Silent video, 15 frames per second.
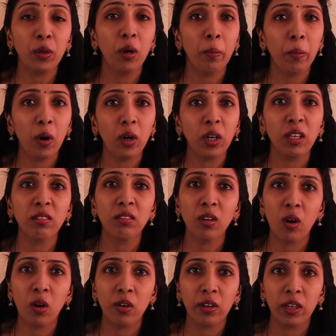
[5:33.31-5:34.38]
your body is
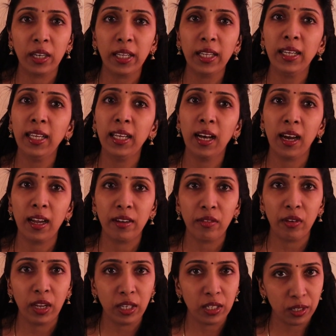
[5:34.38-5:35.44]
already
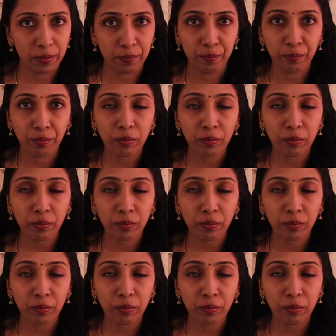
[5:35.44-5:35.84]
dehydrated.